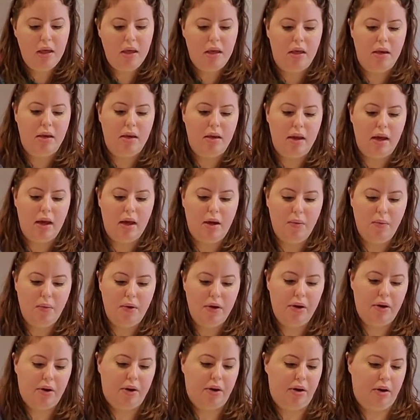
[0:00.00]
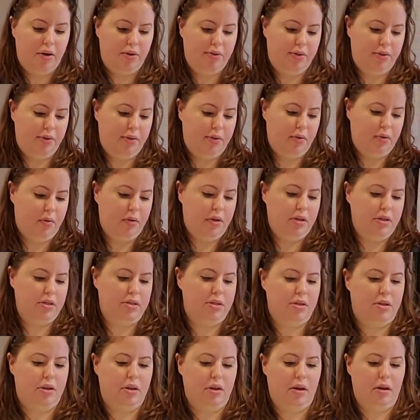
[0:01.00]
And now what you're gonna do is
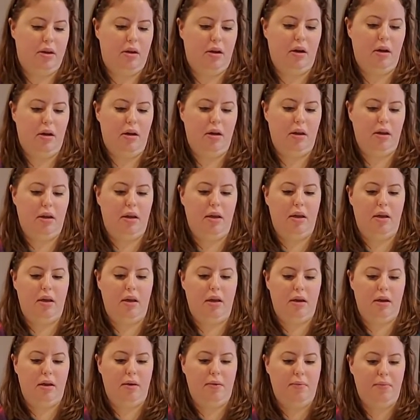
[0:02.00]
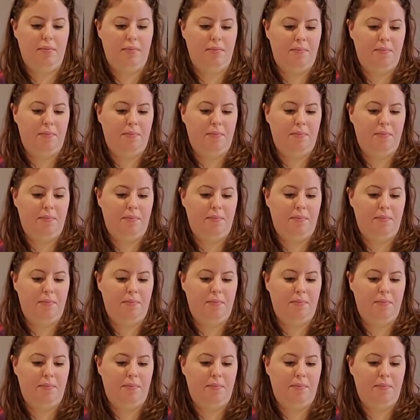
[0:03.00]
you're gonna cut again.